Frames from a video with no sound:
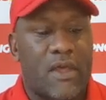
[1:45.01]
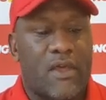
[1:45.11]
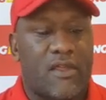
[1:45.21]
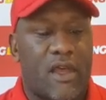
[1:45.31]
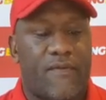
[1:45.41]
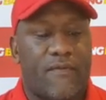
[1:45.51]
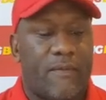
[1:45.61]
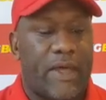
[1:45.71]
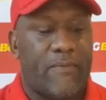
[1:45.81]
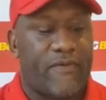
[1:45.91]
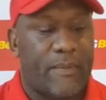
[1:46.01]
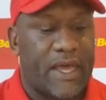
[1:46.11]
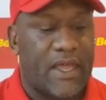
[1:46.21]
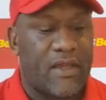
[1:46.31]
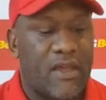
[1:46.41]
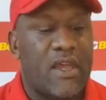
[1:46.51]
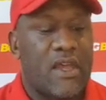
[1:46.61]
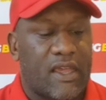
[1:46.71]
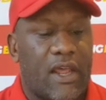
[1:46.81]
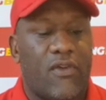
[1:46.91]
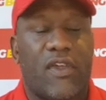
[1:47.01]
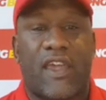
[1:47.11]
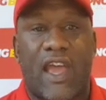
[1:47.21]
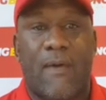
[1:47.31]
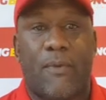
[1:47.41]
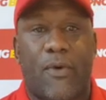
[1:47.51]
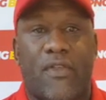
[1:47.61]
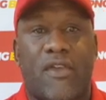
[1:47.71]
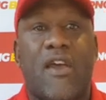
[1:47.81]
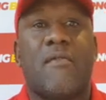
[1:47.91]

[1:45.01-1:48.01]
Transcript: So for me, get on the Cowboys